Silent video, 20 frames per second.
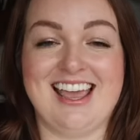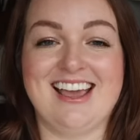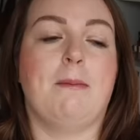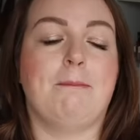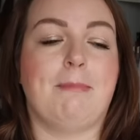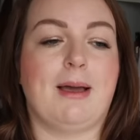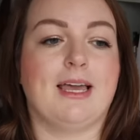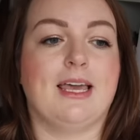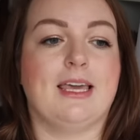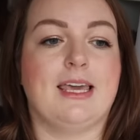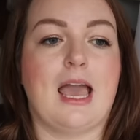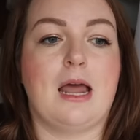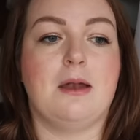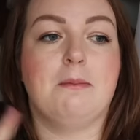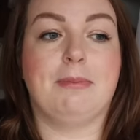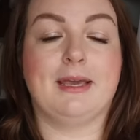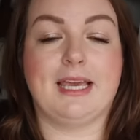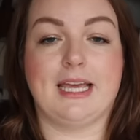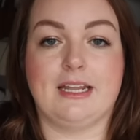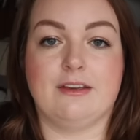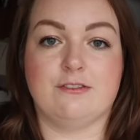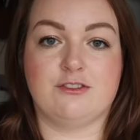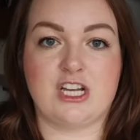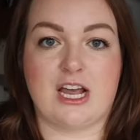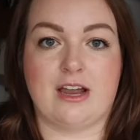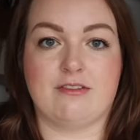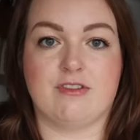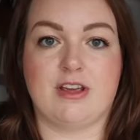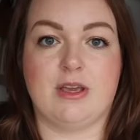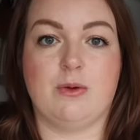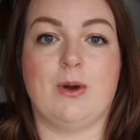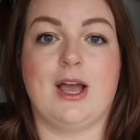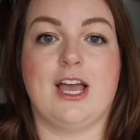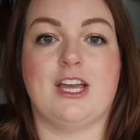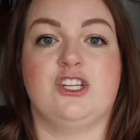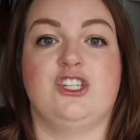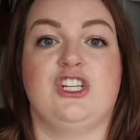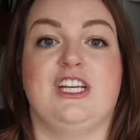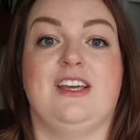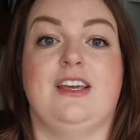I went back again beginning of January
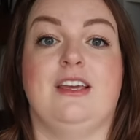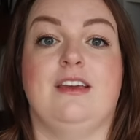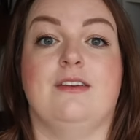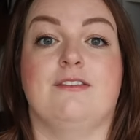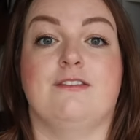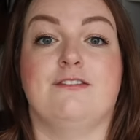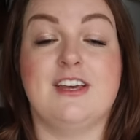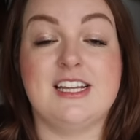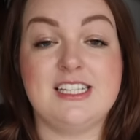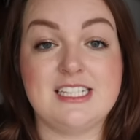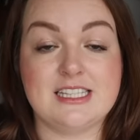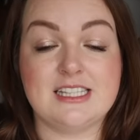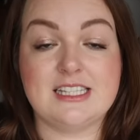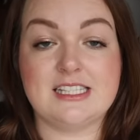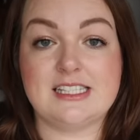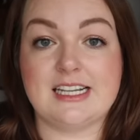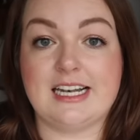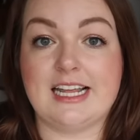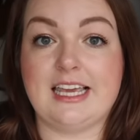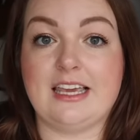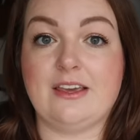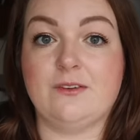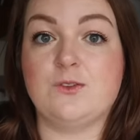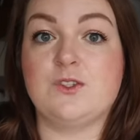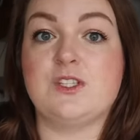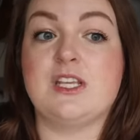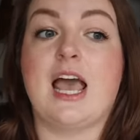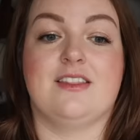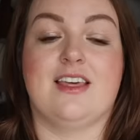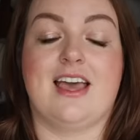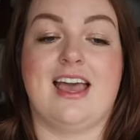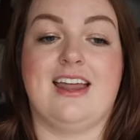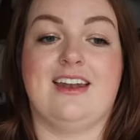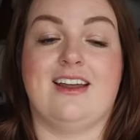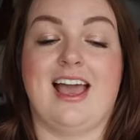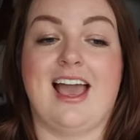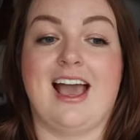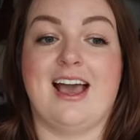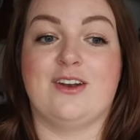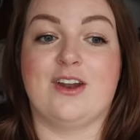where she fitted the sleeves then
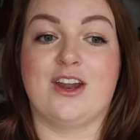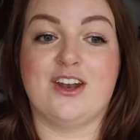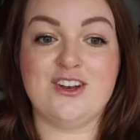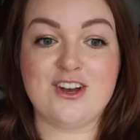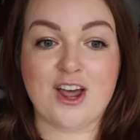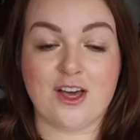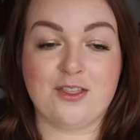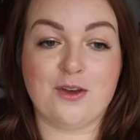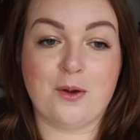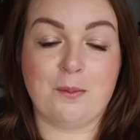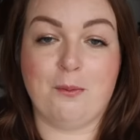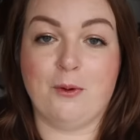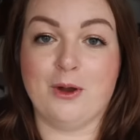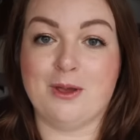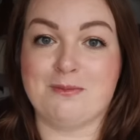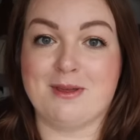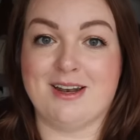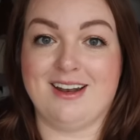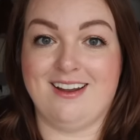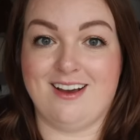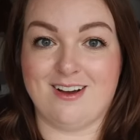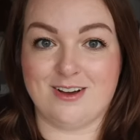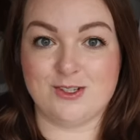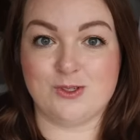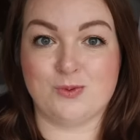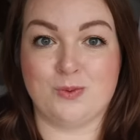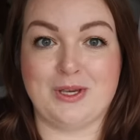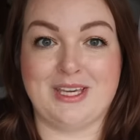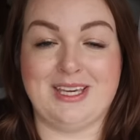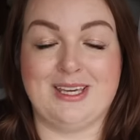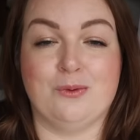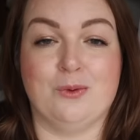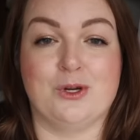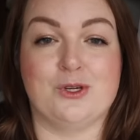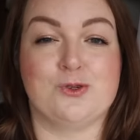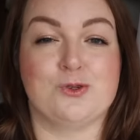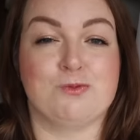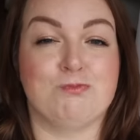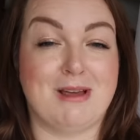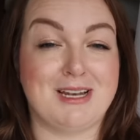I had another appointment last week
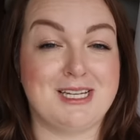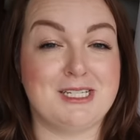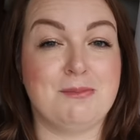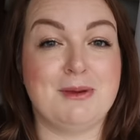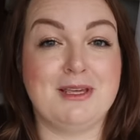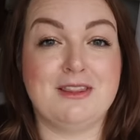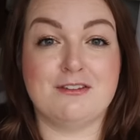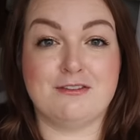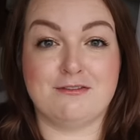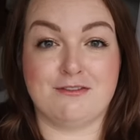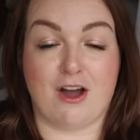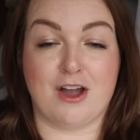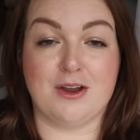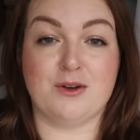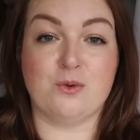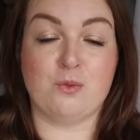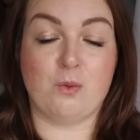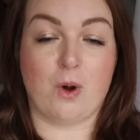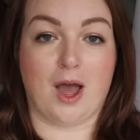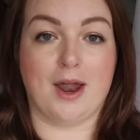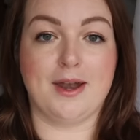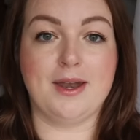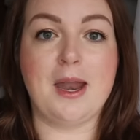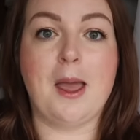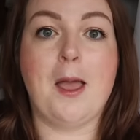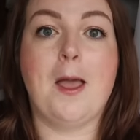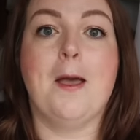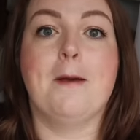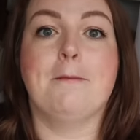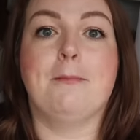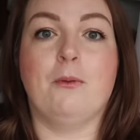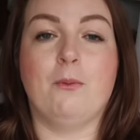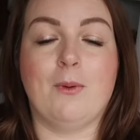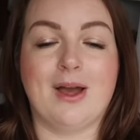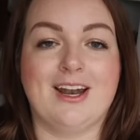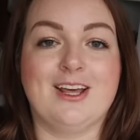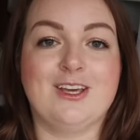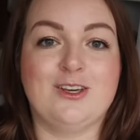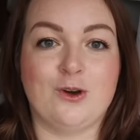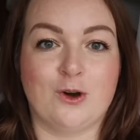which was meant to be the final one but
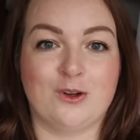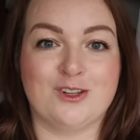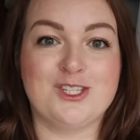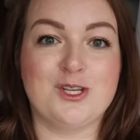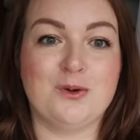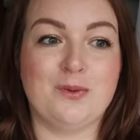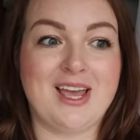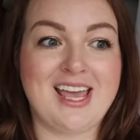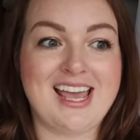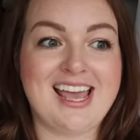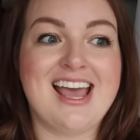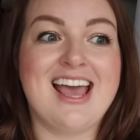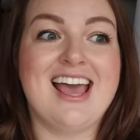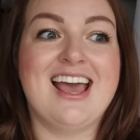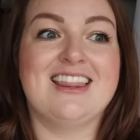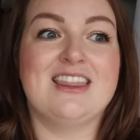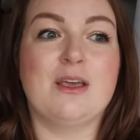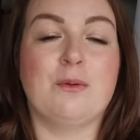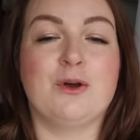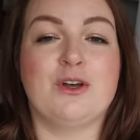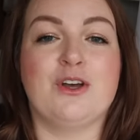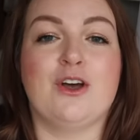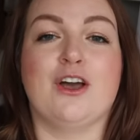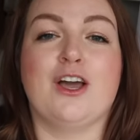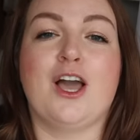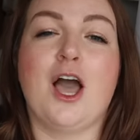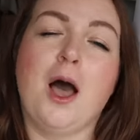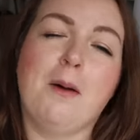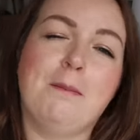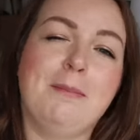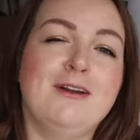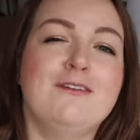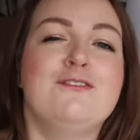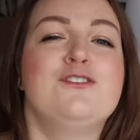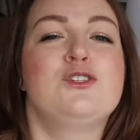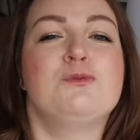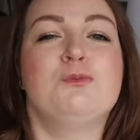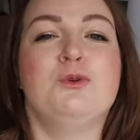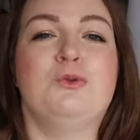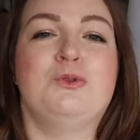when I got to it there were a couple of
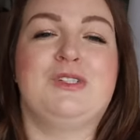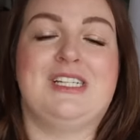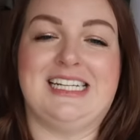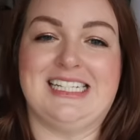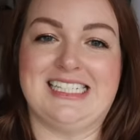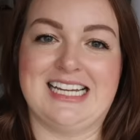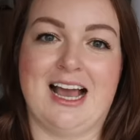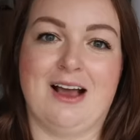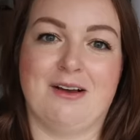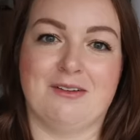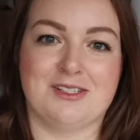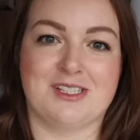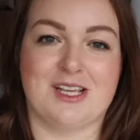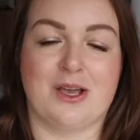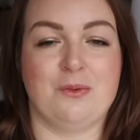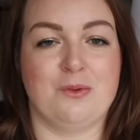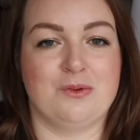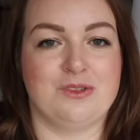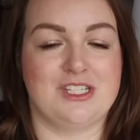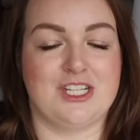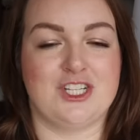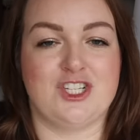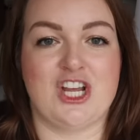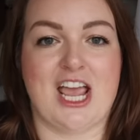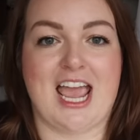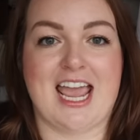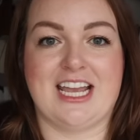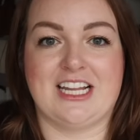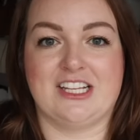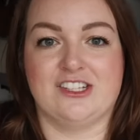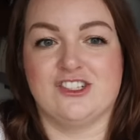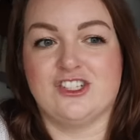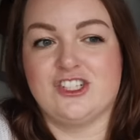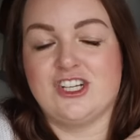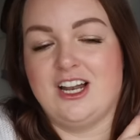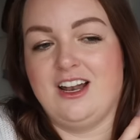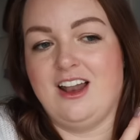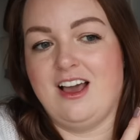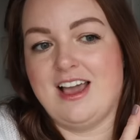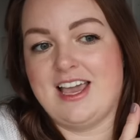small details that I wanted
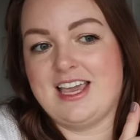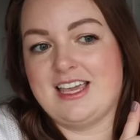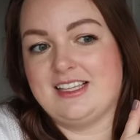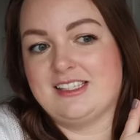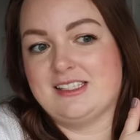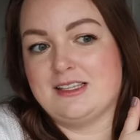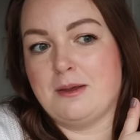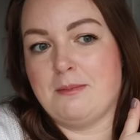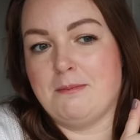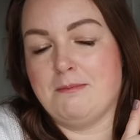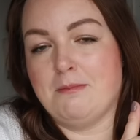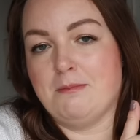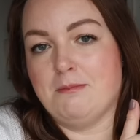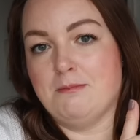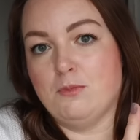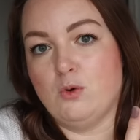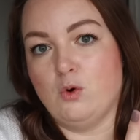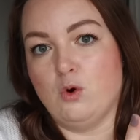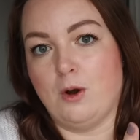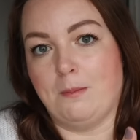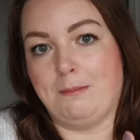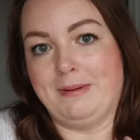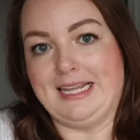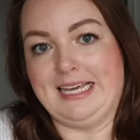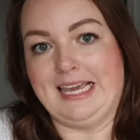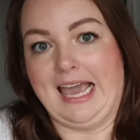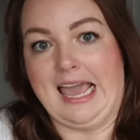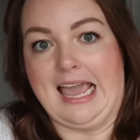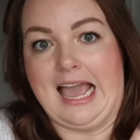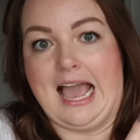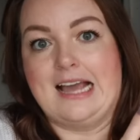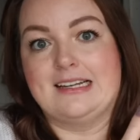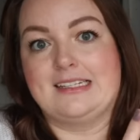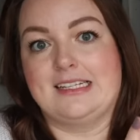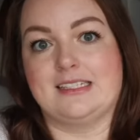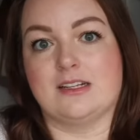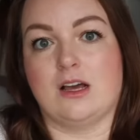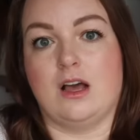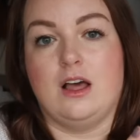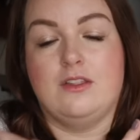changed like some more applique
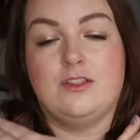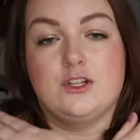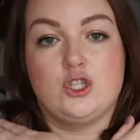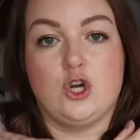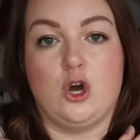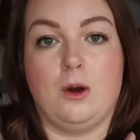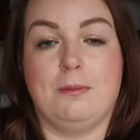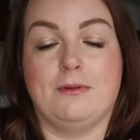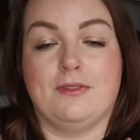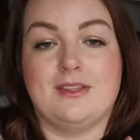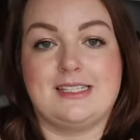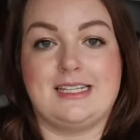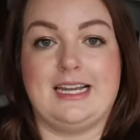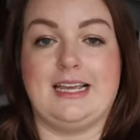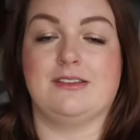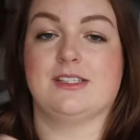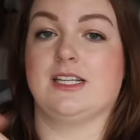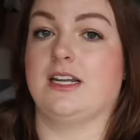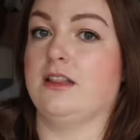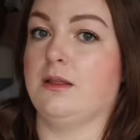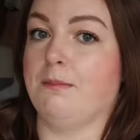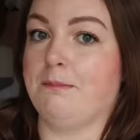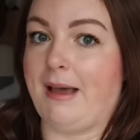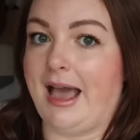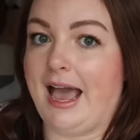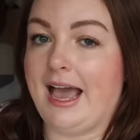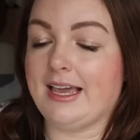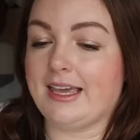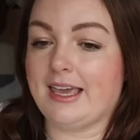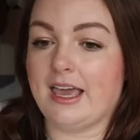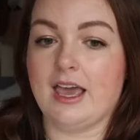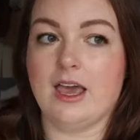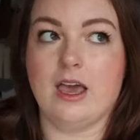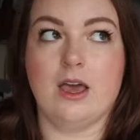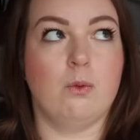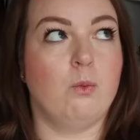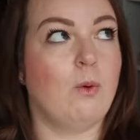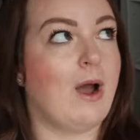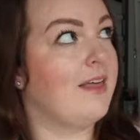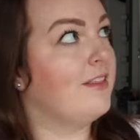added at the top of the sleeves and at the back
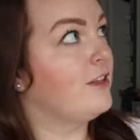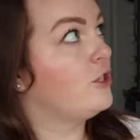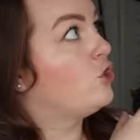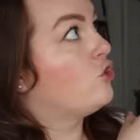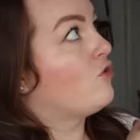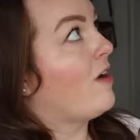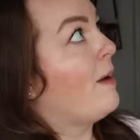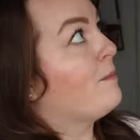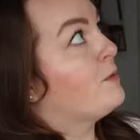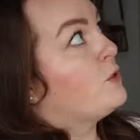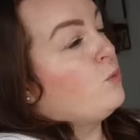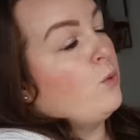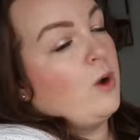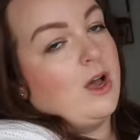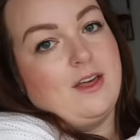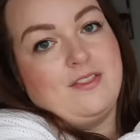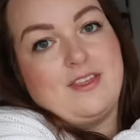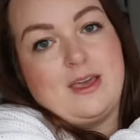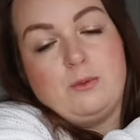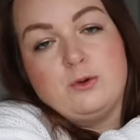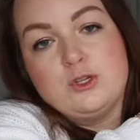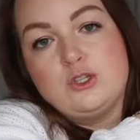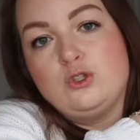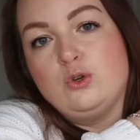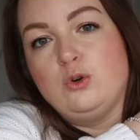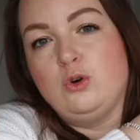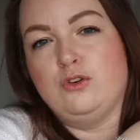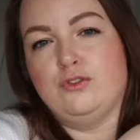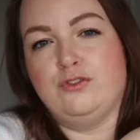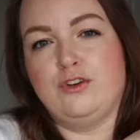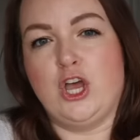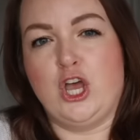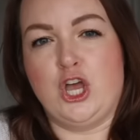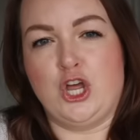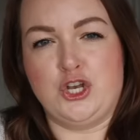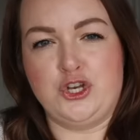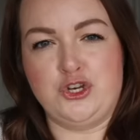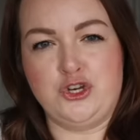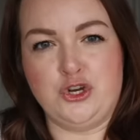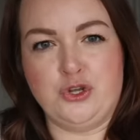where the straps were they were sort of
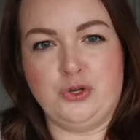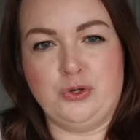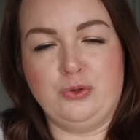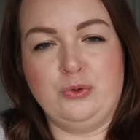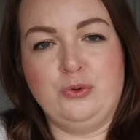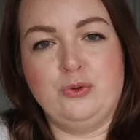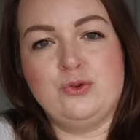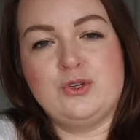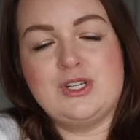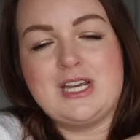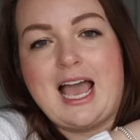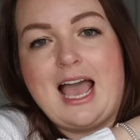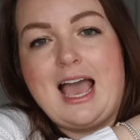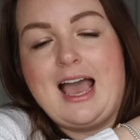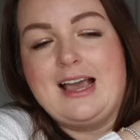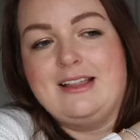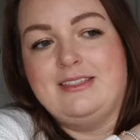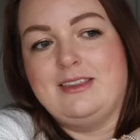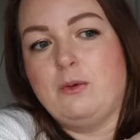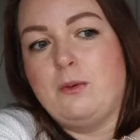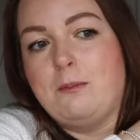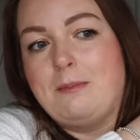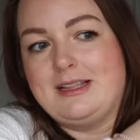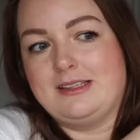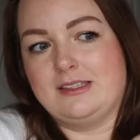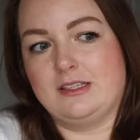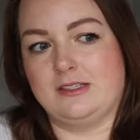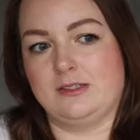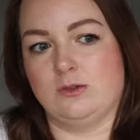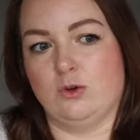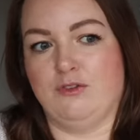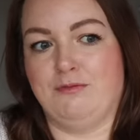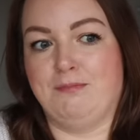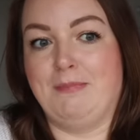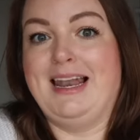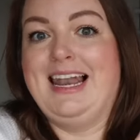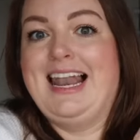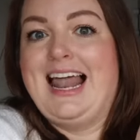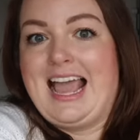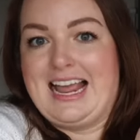nude and they were meant to sort of
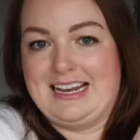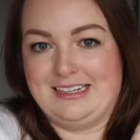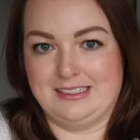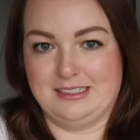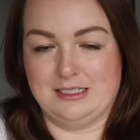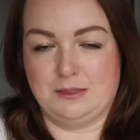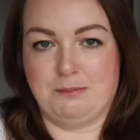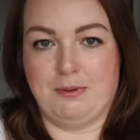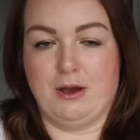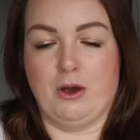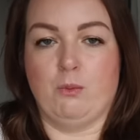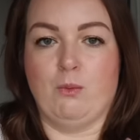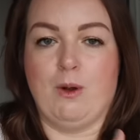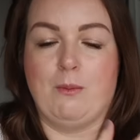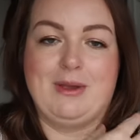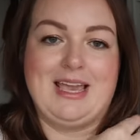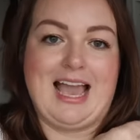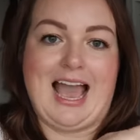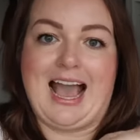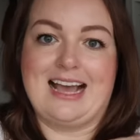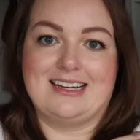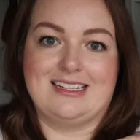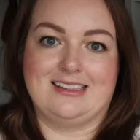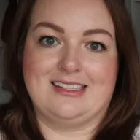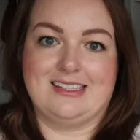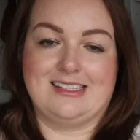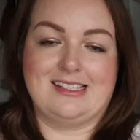blend but when we added the